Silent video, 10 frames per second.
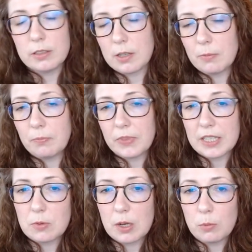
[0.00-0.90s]
So
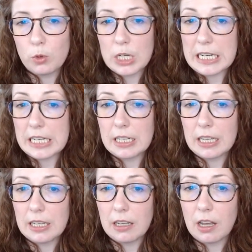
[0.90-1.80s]
that's what I'm reading
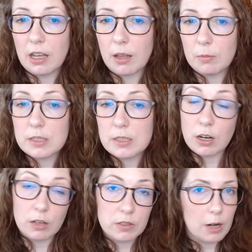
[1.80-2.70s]

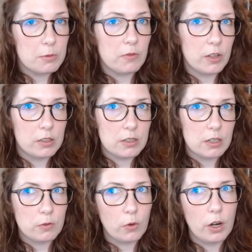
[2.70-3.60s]
Song of Scarabs and Fallen
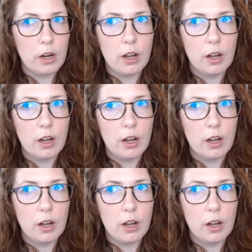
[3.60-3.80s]
Stars for.